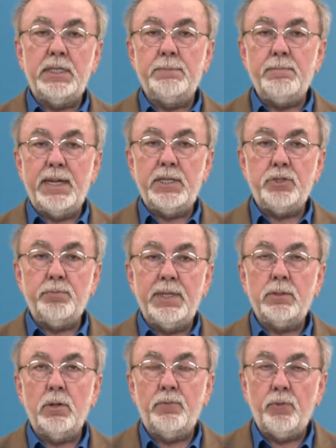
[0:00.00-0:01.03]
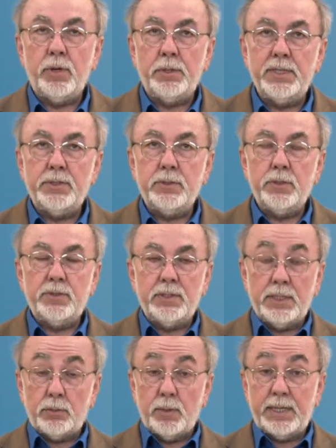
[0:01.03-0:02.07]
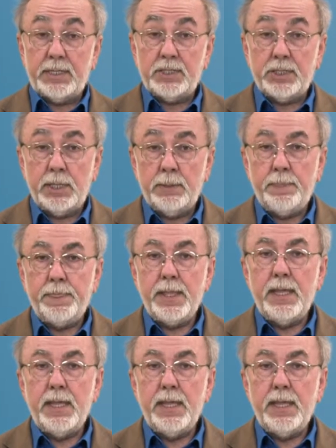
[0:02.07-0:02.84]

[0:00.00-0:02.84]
in the management of water resources in that watershed,